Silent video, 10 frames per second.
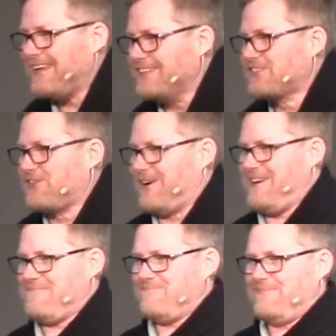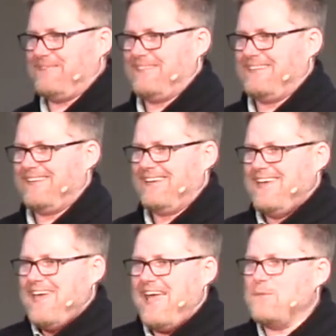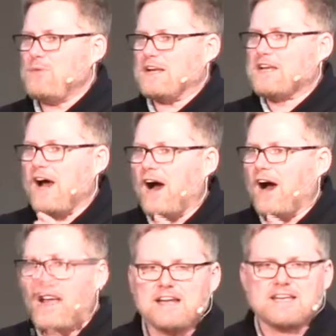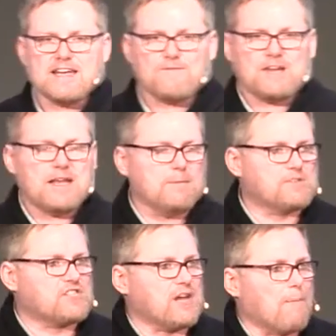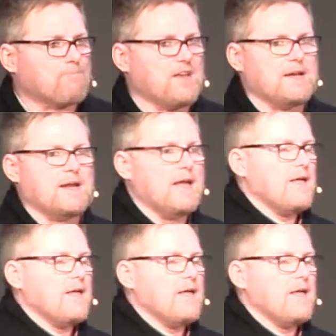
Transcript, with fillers: his dream and that God had given him something